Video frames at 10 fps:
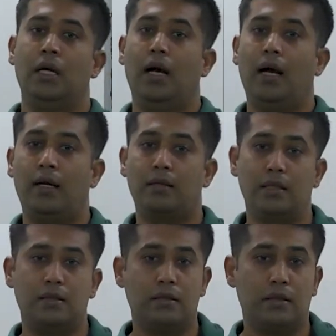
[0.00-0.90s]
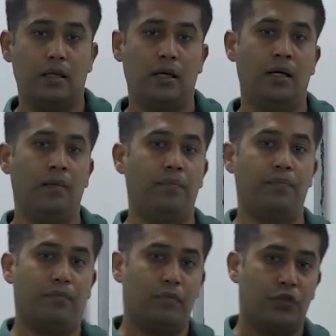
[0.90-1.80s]
And such um,
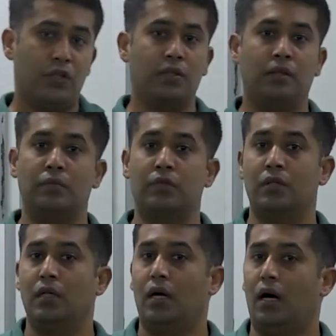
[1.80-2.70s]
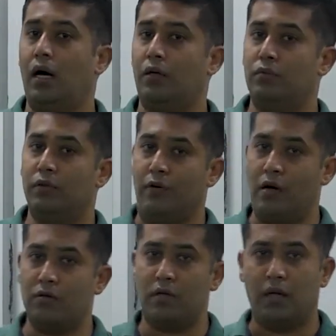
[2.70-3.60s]
systems are to be
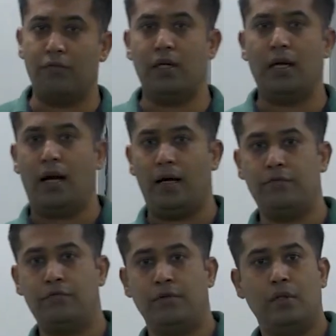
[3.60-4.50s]
found in everyday life.